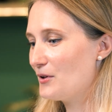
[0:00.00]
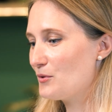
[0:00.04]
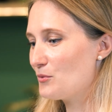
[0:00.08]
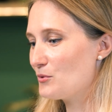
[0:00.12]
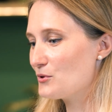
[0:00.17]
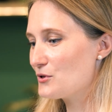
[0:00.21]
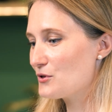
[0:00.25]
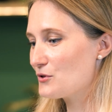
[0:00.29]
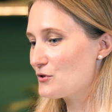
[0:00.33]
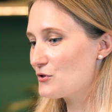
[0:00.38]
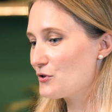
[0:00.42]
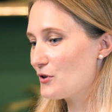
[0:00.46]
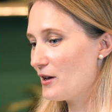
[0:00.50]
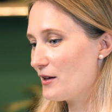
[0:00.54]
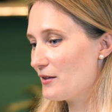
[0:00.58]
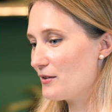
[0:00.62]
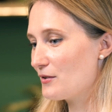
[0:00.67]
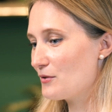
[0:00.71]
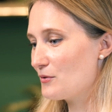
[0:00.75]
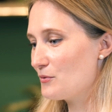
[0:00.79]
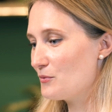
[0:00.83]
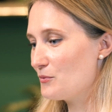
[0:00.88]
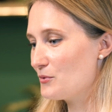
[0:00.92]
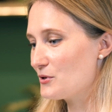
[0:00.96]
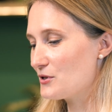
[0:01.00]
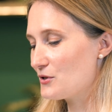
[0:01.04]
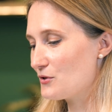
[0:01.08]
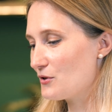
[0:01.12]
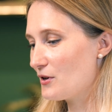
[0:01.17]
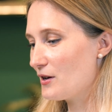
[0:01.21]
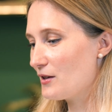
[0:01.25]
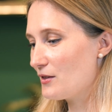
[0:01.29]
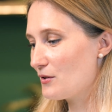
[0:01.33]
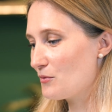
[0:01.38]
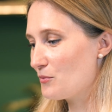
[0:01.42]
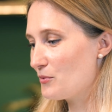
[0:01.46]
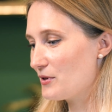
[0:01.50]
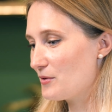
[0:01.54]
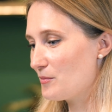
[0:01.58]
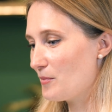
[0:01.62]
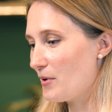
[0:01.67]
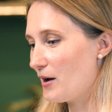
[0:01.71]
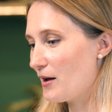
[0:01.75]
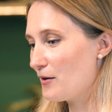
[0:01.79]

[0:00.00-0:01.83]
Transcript: It was together with